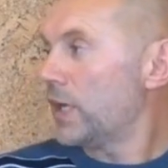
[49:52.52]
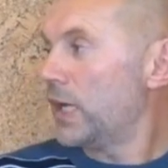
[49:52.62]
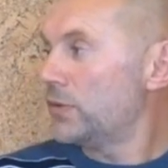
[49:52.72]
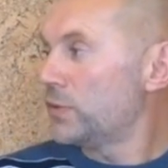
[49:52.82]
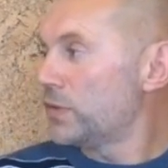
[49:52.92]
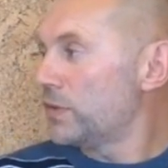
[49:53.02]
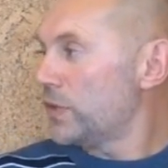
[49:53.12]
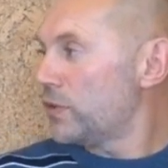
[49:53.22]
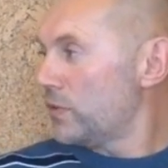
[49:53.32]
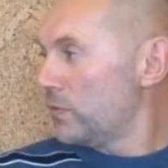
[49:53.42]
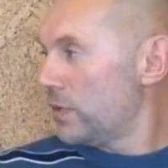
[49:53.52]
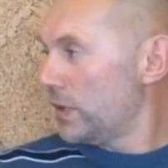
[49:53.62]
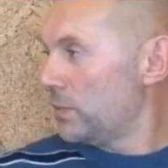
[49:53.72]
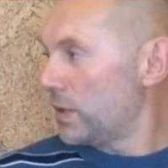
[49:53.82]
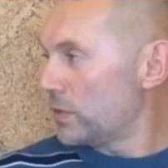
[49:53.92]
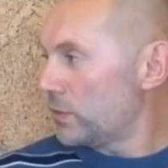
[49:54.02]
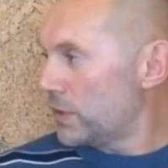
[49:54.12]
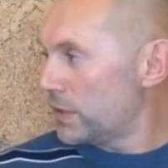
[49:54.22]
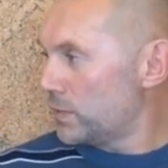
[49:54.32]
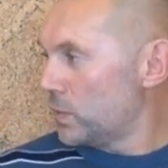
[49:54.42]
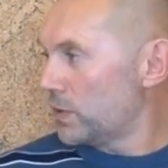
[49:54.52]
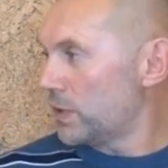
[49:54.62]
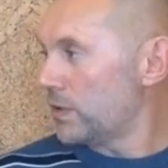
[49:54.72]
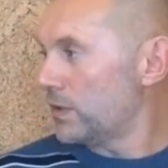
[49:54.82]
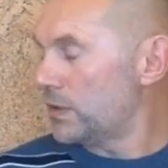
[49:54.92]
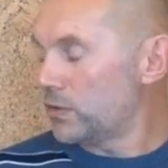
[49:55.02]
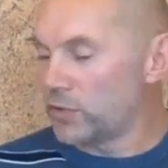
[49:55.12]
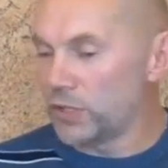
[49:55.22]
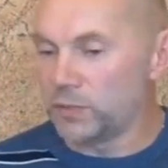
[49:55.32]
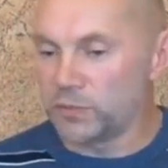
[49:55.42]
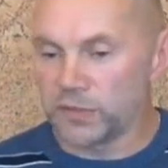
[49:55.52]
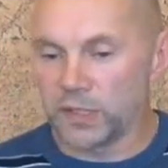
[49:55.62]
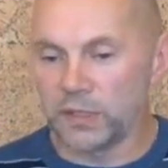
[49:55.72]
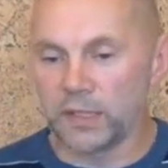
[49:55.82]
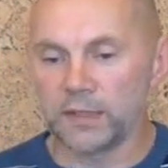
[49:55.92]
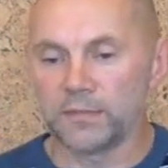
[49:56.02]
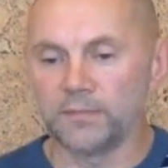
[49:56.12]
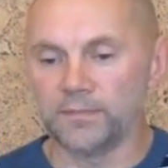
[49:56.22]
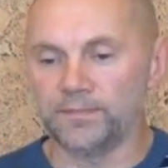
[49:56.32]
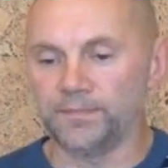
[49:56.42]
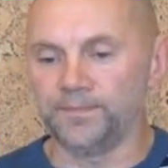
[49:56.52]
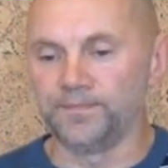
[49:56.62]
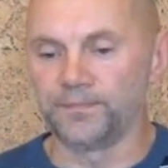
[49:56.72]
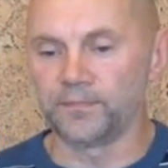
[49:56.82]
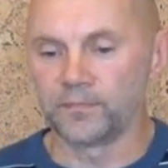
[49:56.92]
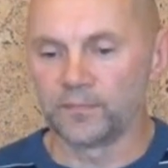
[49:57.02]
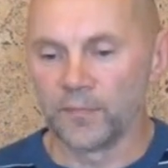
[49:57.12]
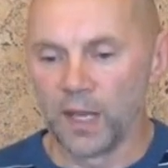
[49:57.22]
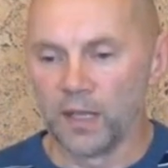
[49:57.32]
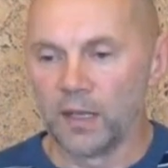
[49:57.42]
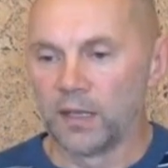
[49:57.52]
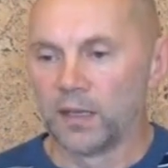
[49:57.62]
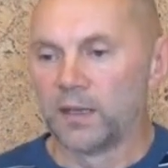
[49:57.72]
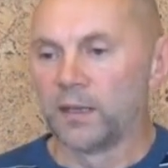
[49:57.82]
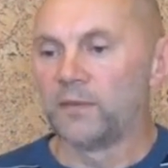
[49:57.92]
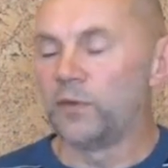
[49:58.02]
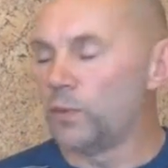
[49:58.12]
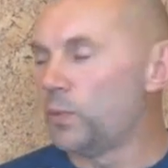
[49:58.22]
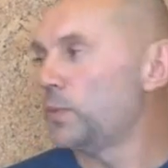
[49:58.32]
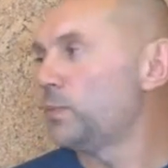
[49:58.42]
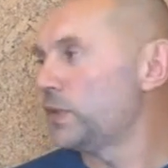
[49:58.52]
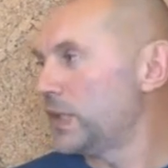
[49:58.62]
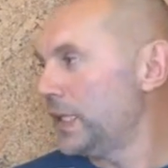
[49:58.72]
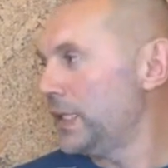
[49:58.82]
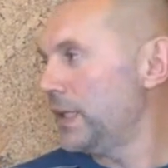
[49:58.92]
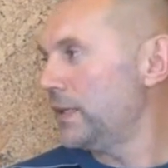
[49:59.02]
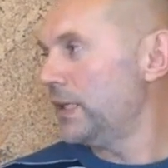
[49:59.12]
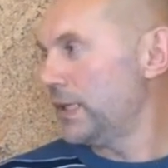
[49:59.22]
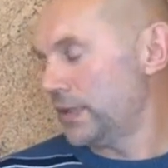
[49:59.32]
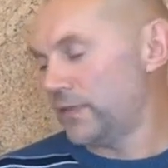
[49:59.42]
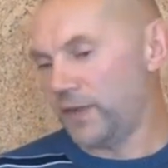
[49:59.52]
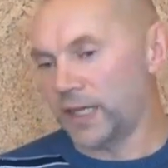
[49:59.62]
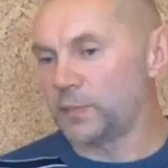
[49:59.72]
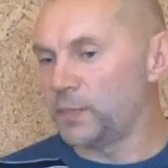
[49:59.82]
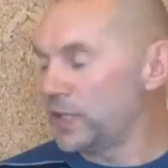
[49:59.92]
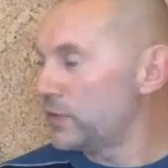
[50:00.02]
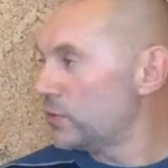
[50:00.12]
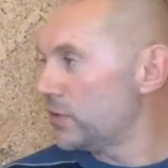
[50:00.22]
But somebody watches this total absence. And if someone watches, it is not emptiness. There is presence in any